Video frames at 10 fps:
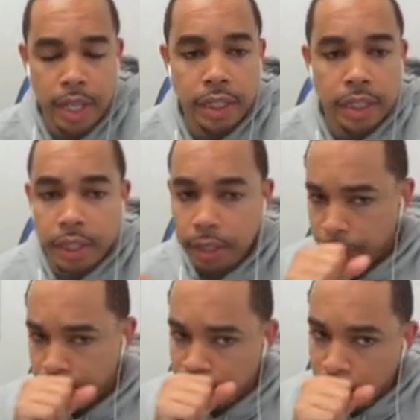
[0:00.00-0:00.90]
She
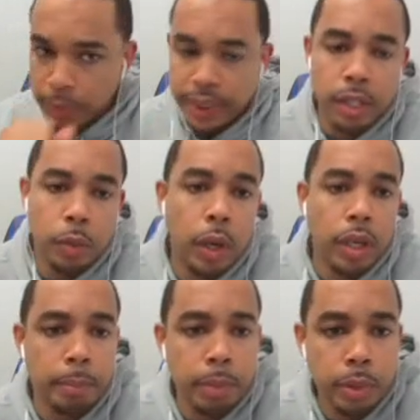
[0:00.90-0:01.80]
was in a
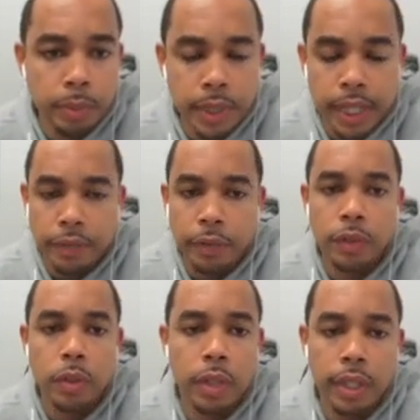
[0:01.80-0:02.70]
walking boot in the
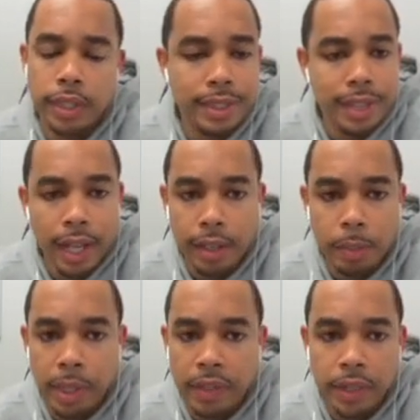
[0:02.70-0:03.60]
fourth quarter. She's not
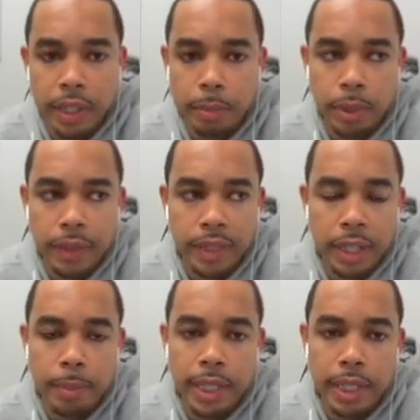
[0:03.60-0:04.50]
going to be available after
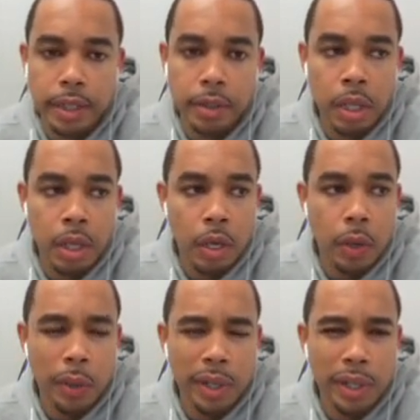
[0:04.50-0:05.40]
coming down
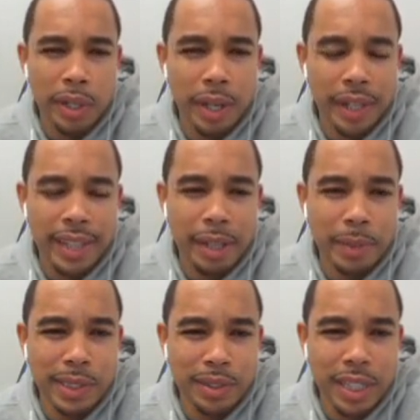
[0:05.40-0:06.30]
on her, I think it
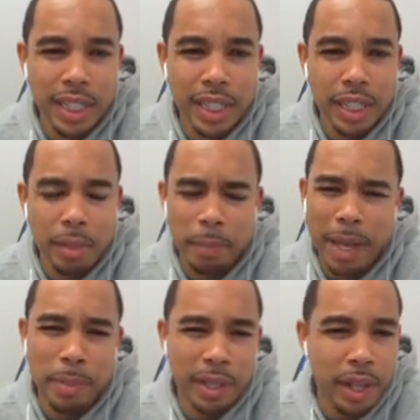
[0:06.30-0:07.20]
was her knee, might
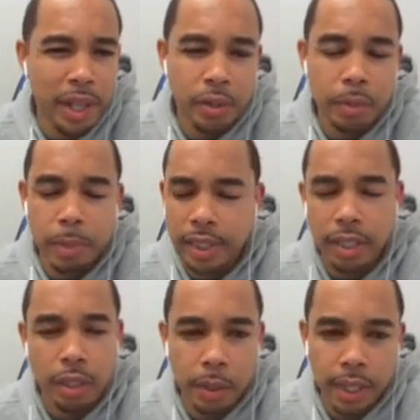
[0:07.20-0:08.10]
have been her ankle, but it's a
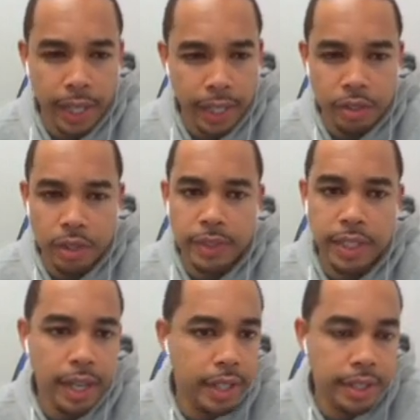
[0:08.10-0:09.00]
lower leg injury for
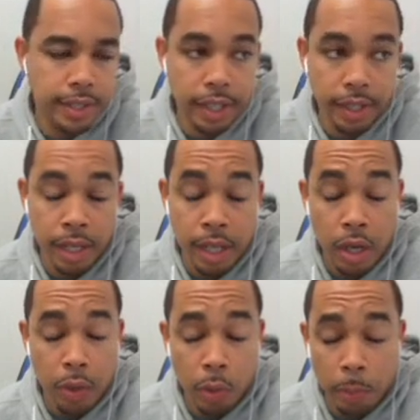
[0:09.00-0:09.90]
Ty Harris that
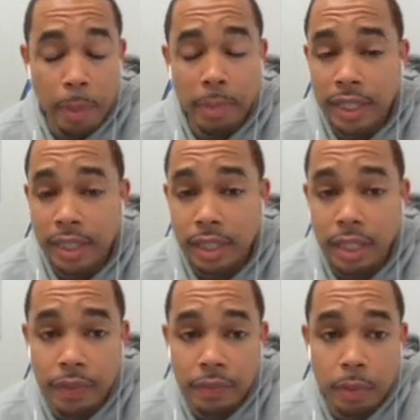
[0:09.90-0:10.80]
will probably just
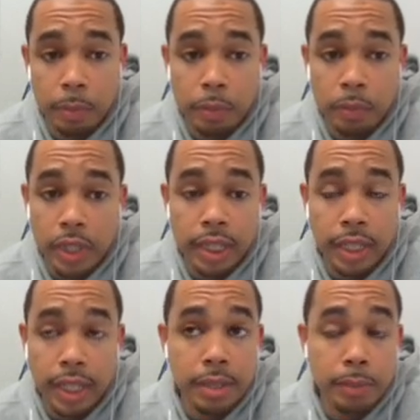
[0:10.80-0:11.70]
lead
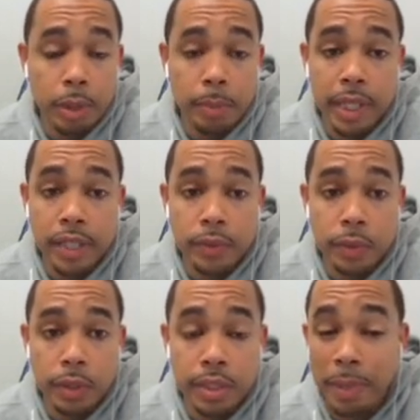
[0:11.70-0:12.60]
to more minutes
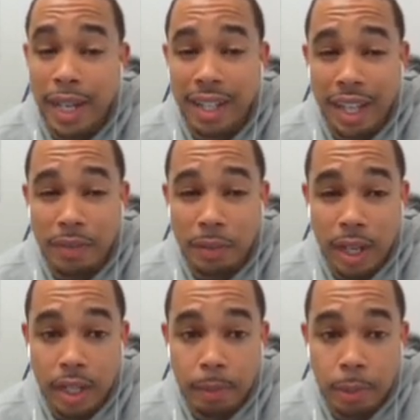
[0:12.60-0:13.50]
for somebody like
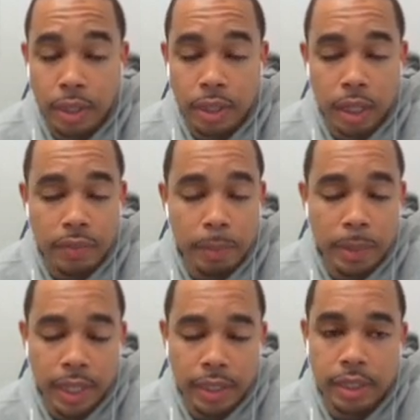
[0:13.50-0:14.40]
Veronica Burton off the
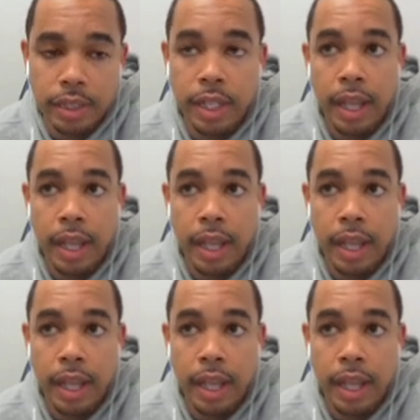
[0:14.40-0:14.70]
bench.